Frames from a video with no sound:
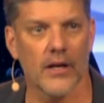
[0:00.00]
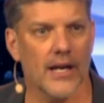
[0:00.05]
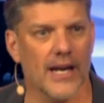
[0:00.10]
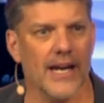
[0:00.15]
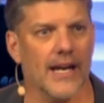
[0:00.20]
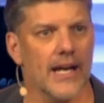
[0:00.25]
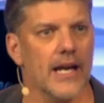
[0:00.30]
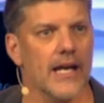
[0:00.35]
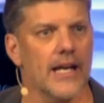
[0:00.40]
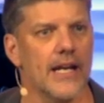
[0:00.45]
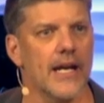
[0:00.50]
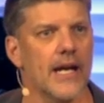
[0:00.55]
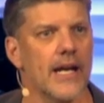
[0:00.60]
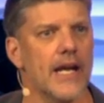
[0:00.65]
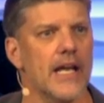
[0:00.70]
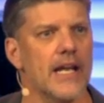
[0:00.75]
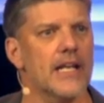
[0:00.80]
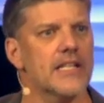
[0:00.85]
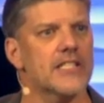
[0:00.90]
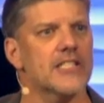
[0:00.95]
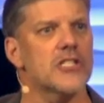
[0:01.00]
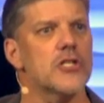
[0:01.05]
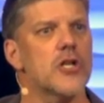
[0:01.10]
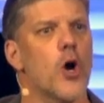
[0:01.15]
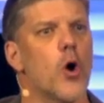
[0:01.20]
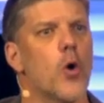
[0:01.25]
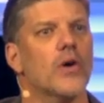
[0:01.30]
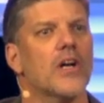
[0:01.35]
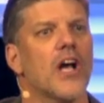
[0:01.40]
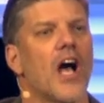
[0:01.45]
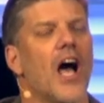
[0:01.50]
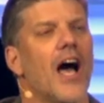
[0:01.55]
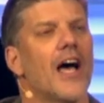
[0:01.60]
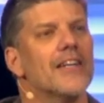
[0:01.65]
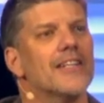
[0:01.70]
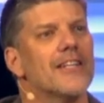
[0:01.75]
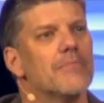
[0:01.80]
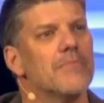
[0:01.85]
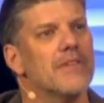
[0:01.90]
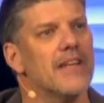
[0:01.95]
And it's no
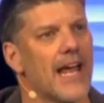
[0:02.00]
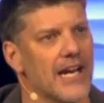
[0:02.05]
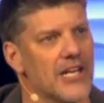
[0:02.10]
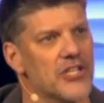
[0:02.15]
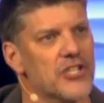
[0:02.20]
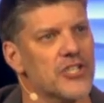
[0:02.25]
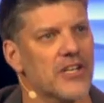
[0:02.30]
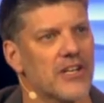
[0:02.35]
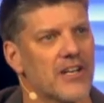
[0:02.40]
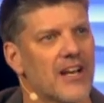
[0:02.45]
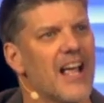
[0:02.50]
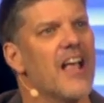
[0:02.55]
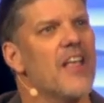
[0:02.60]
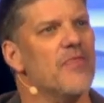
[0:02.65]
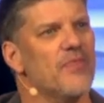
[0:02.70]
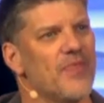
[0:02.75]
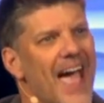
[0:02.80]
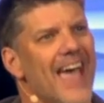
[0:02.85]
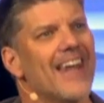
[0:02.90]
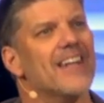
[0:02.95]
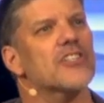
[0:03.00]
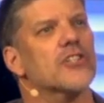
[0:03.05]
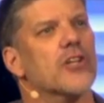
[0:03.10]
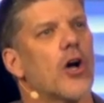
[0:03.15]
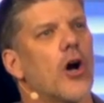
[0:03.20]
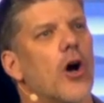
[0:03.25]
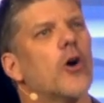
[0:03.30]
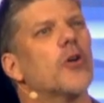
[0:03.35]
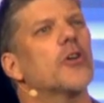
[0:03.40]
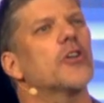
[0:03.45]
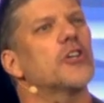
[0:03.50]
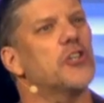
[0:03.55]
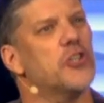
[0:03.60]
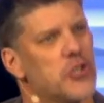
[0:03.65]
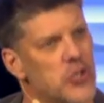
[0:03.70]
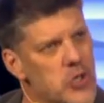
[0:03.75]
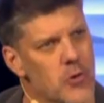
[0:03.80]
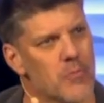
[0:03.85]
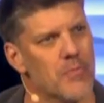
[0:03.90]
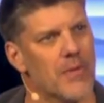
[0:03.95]
condemnation. That is called
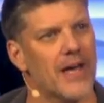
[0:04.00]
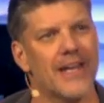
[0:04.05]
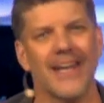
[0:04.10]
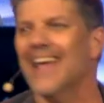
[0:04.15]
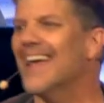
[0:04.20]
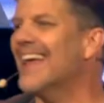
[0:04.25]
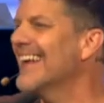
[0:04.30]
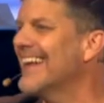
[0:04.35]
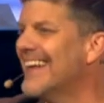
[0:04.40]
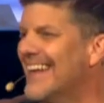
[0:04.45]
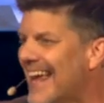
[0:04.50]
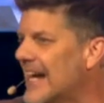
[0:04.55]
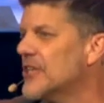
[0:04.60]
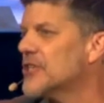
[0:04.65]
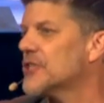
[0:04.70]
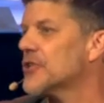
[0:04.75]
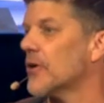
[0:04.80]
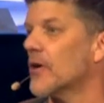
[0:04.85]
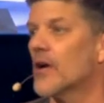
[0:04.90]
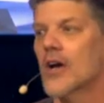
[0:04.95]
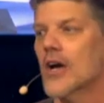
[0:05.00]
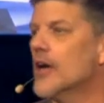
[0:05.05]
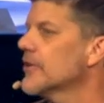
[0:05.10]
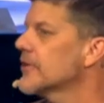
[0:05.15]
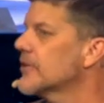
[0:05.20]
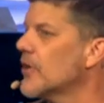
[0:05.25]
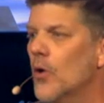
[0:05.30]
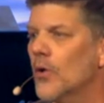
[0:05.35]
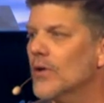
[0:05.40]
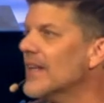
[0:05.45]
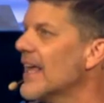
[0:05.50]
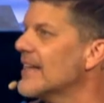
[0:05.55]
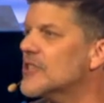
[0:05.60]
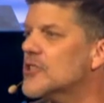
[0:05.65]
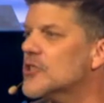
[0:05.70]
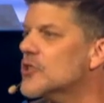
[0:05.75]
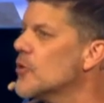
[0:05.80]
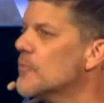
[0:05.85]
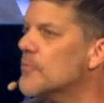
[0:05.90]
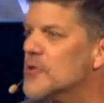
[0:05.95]
human nature. Don't let
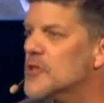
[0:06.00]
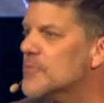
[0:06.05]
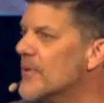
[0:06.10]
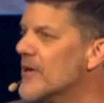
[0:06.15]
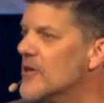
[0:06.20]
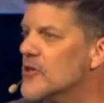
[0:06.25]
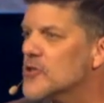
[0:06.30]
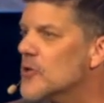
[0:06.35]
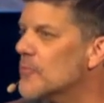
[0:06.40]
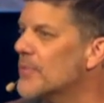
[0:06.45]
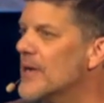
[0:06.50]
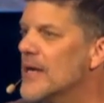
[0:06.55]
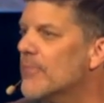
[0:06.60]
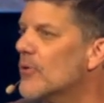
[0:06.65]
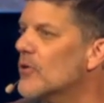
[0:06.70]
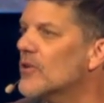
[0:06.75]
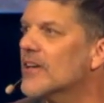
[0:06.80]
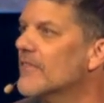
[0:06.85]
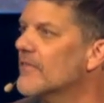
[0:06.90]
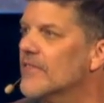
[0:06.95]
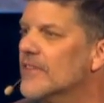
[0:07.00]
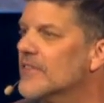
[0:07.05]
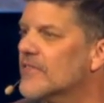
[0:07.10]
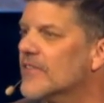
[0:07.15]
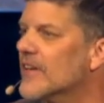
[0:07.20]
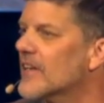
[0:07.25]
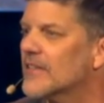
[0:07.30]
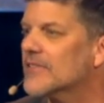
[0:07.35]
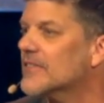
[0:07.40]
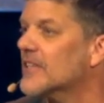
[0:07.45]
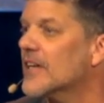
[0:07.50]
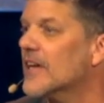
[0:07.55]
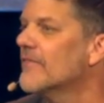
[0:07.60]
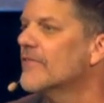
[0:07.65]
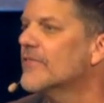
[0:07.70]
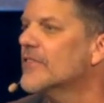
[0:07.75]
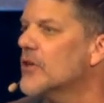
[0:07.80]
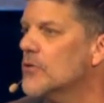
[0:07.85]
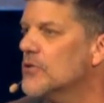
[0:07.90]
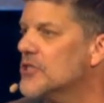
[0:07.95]
super spiritual people
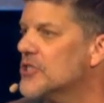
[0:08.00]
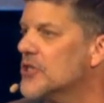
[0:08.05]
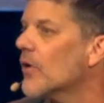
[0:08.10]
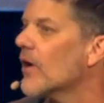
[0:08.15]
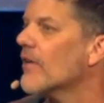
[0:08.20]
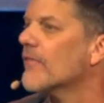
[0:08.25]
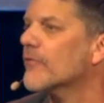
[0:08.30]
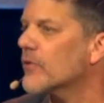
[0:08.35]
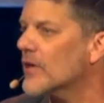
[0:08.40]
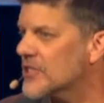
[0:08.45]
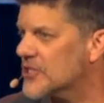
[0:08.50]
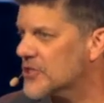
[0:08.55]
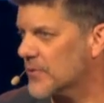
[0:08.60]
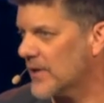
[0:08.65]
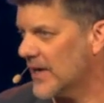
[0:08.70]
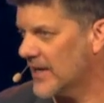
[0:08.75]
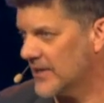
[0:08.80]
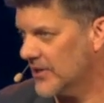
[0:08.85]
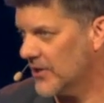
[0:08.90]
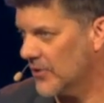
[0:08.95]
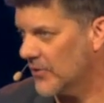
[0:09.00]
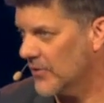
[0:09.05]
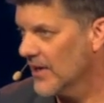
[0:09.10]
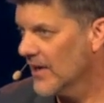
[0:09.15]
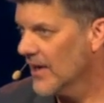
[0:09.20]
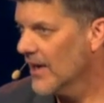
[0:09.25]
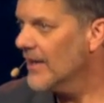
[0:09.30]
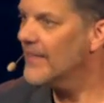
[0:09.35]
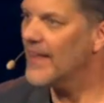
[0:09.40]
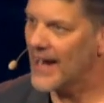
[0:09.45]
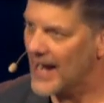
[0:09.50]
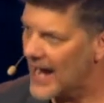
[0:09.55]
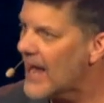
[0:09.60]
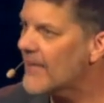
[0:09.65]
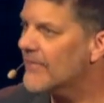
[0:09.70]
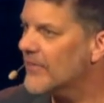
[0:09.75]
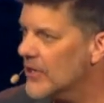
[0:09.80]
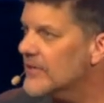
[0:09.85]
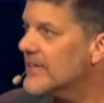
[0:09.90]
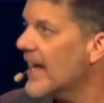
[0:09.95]
confuse you or frustrate you. They
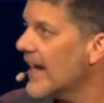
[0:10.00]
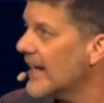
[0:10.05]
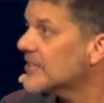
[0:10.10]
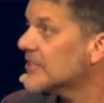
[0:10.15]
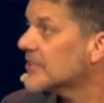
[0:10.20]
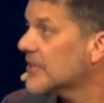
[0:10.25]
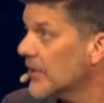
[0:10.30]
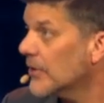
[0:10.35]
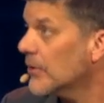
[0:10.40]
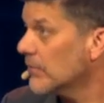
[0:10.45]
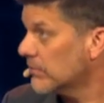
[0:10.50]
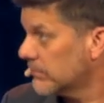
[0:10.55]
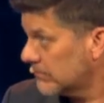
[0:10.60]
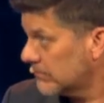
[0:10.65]
have their days too.